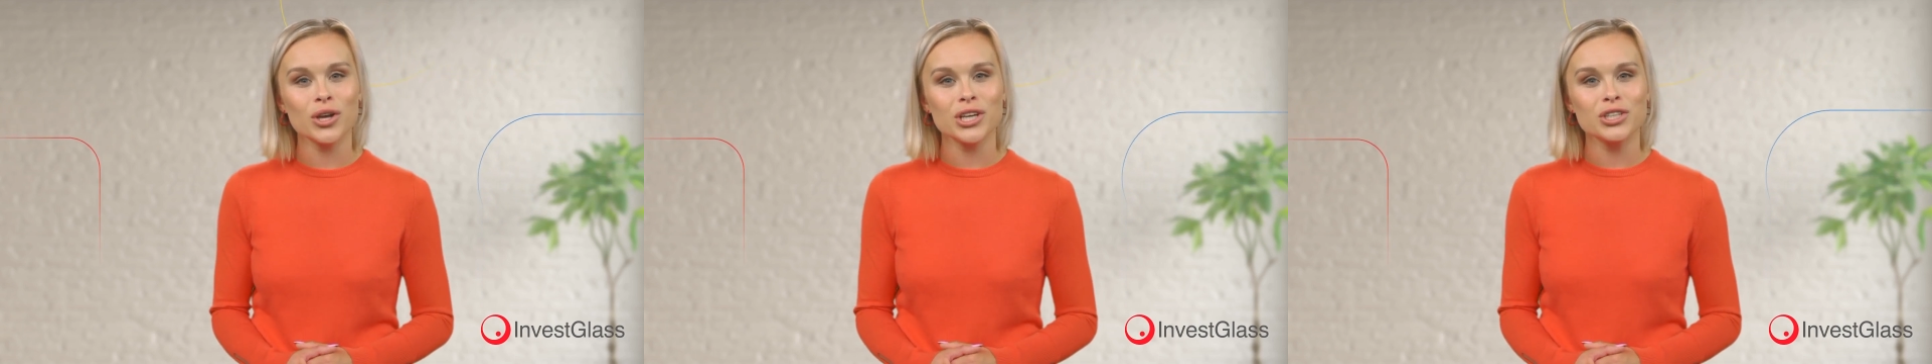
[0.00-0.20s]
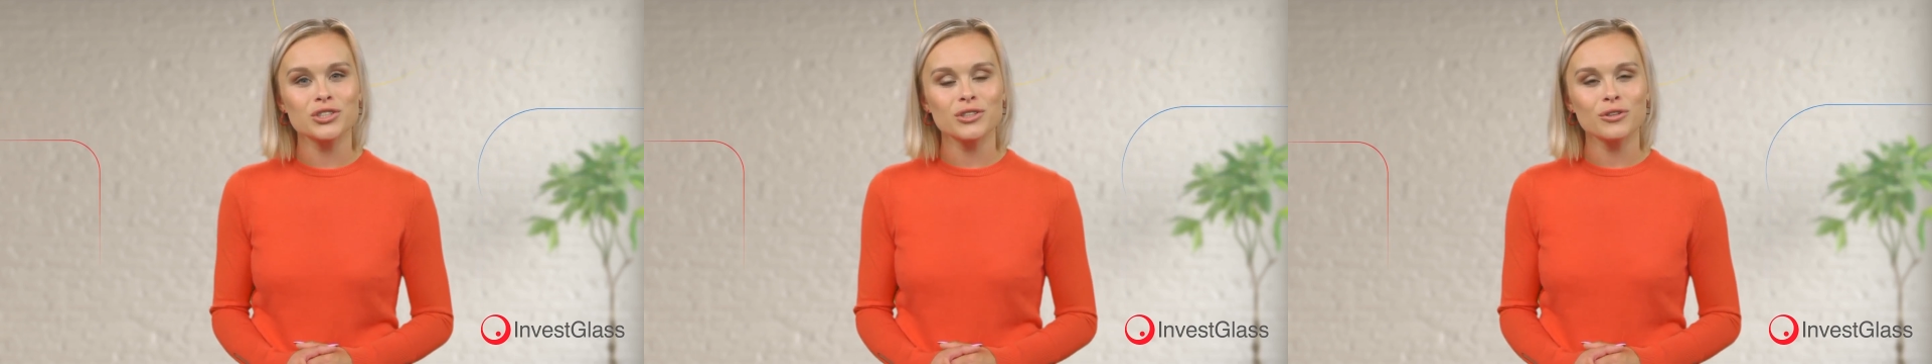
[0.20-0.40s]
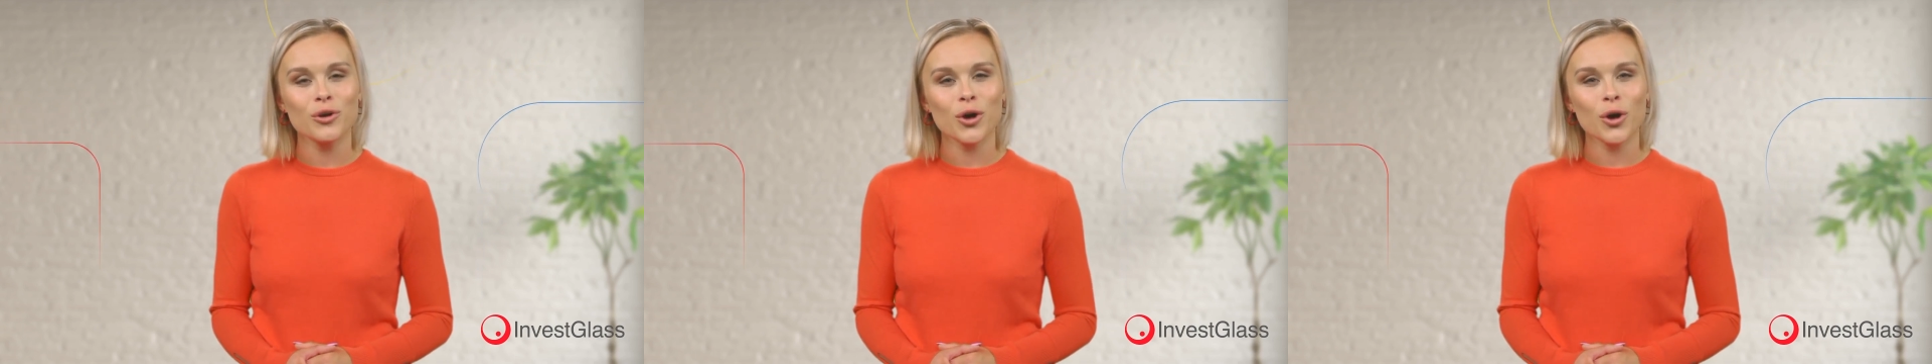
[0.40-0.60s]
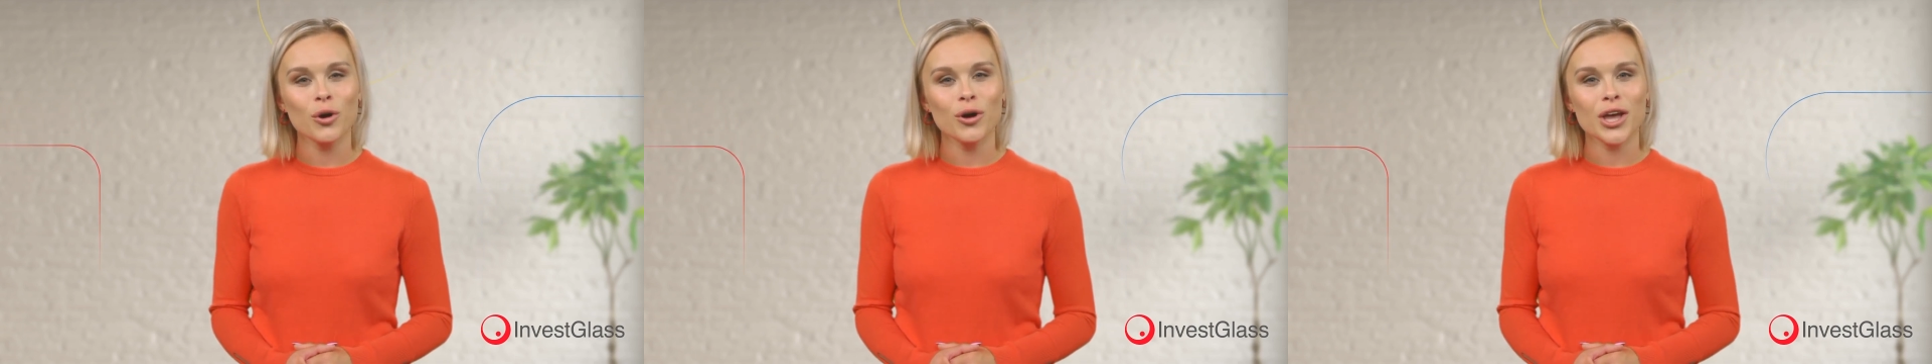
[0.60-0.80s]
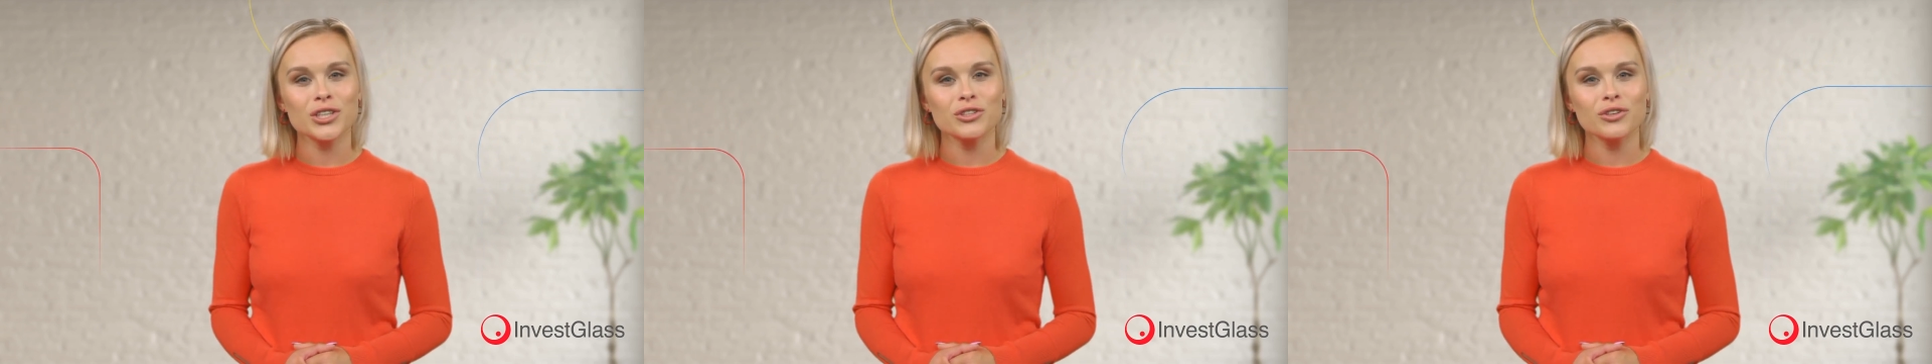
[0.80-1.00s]

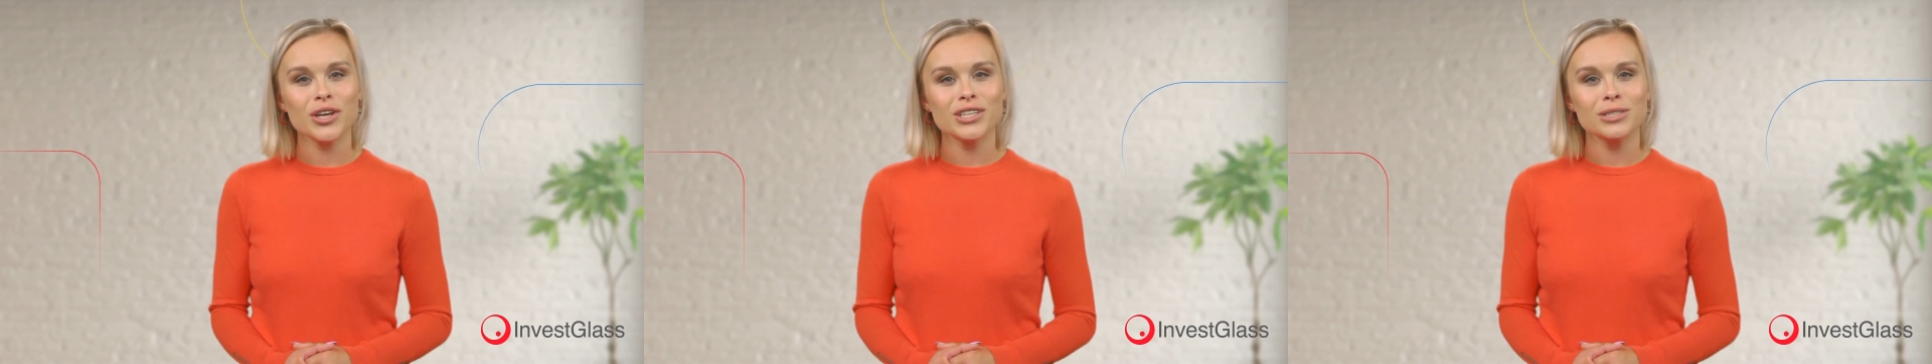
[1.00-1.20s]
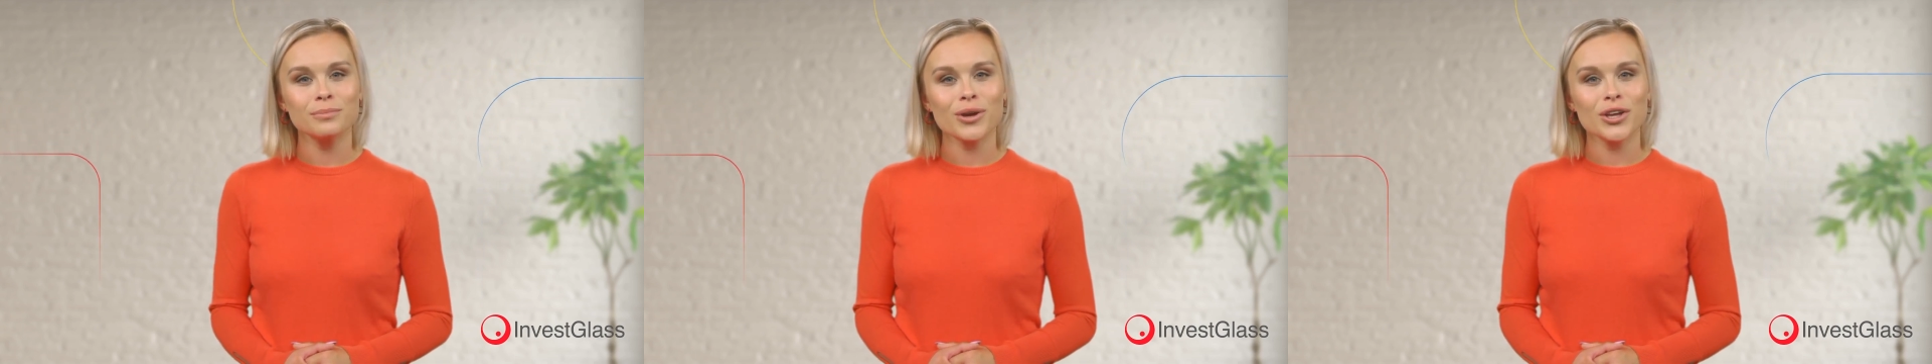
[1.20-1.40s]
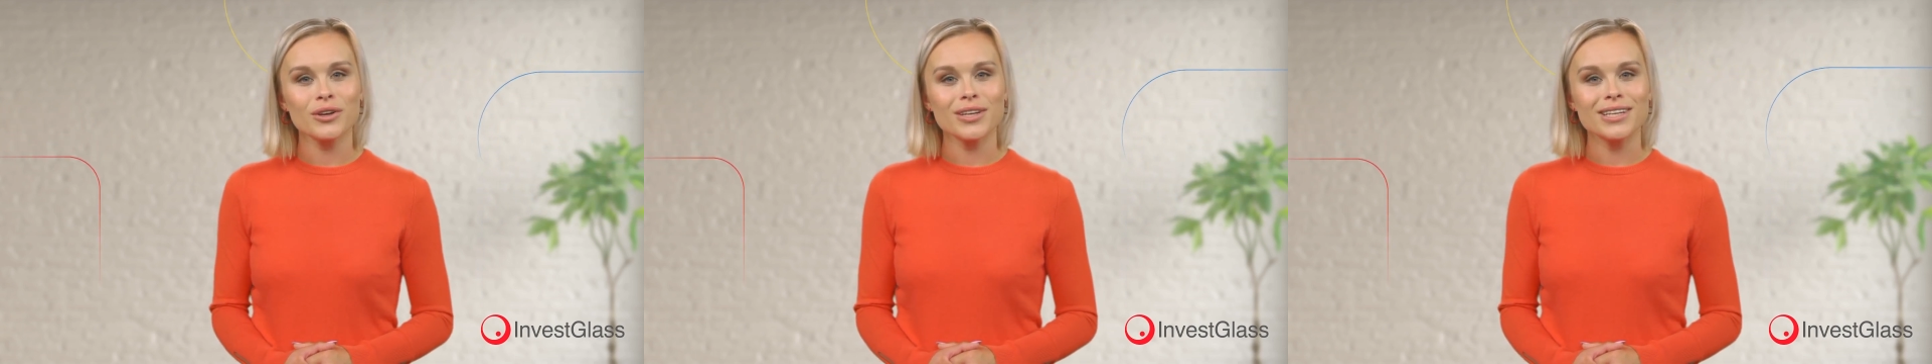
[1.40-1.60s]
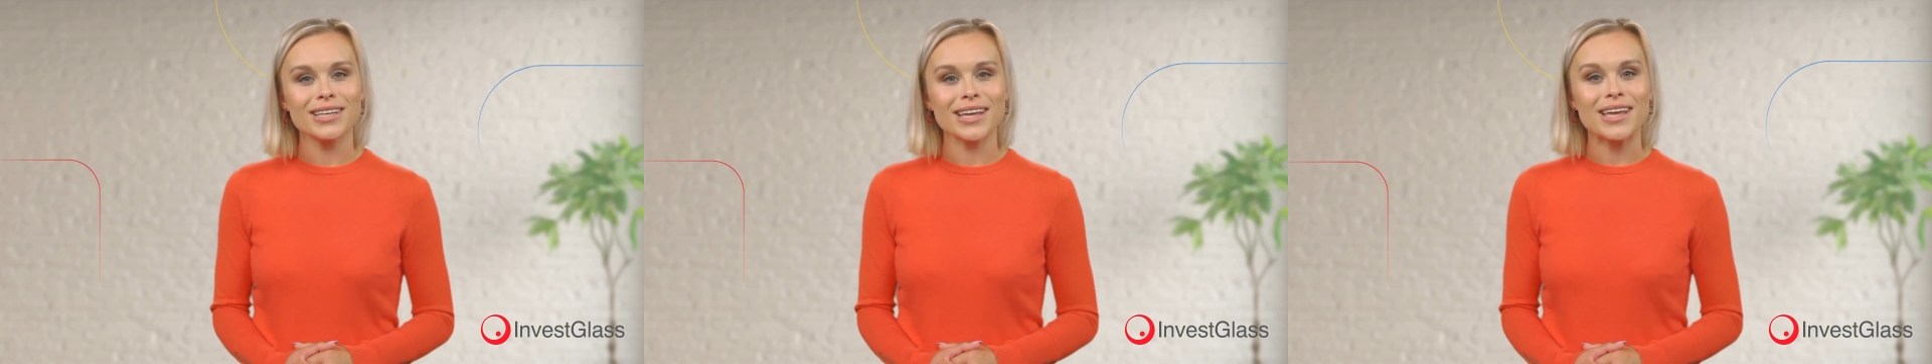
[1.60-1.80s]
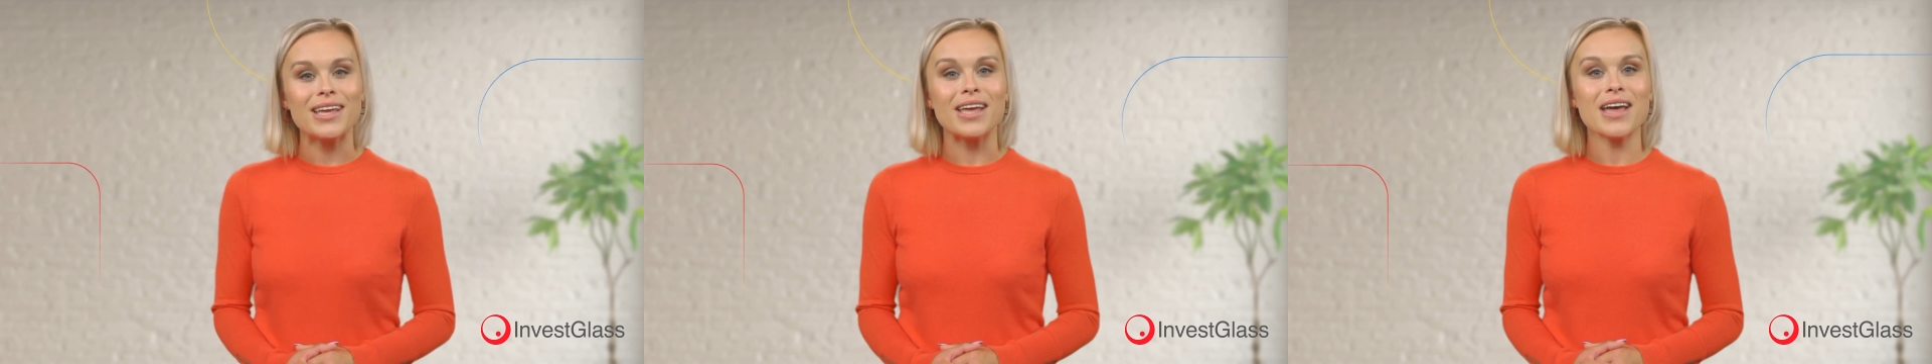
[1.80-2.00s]
control and
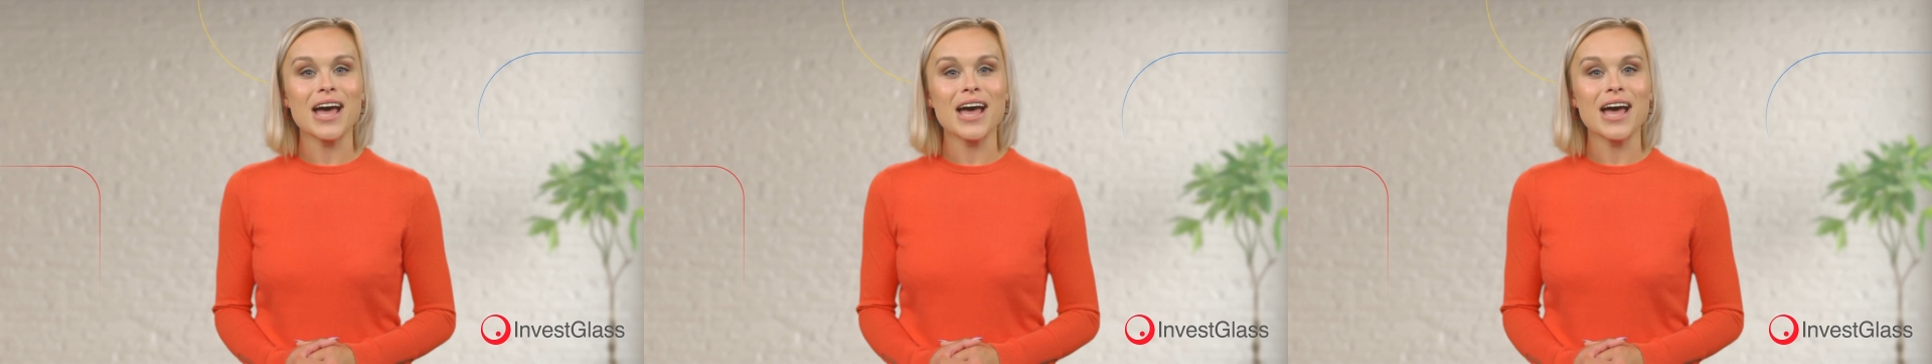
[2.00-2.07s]
transparency